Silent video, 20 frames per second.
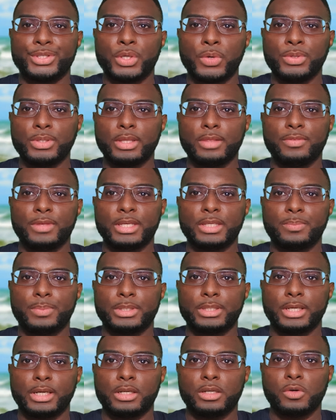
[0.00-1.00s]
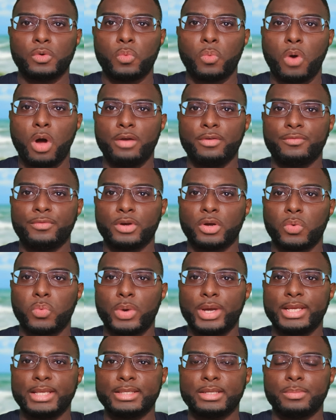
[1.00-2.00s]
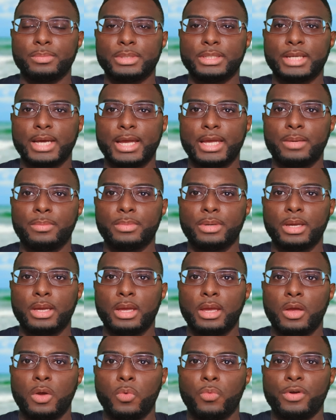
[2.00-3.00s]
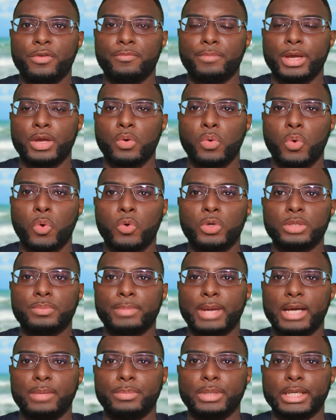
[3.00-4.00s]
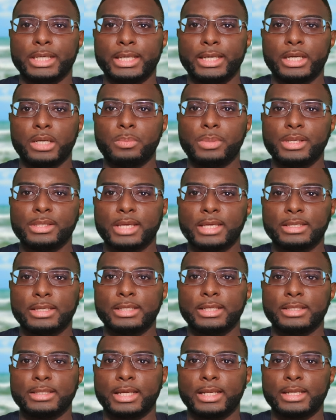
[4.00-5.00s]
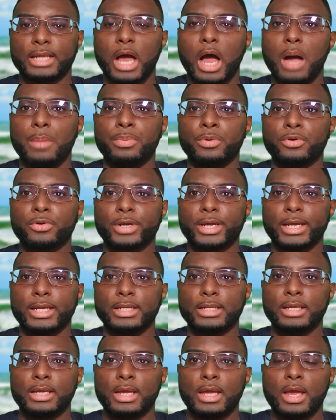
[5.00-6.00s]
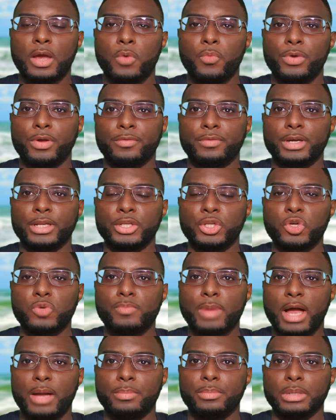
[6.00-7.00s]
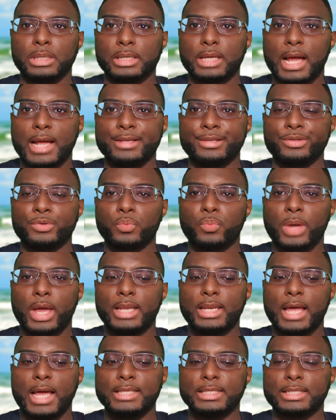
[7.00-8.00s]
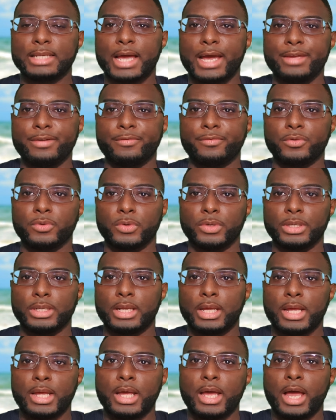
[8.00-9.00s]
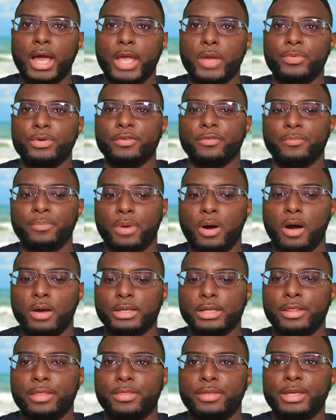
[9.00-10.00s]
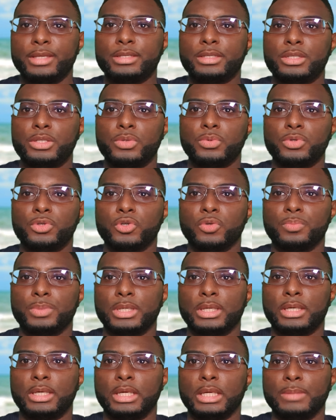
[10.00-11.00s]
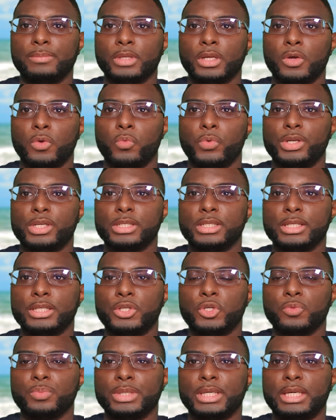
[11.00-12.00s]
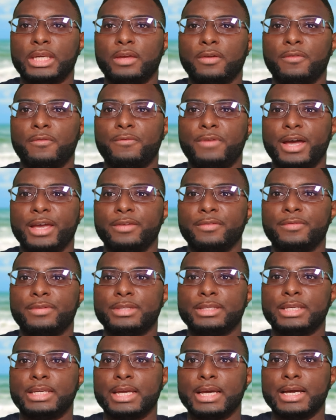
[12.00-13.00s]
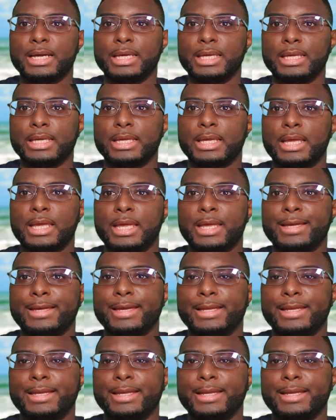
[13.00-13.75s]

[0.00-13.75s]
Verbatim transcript: I was using this particular one for quite some time with my old MacBook Air, but since I decided to upgrade with a new MacBook as well as an iPhone, I would have bought this new YubiKey, which is the YubiKey five C I.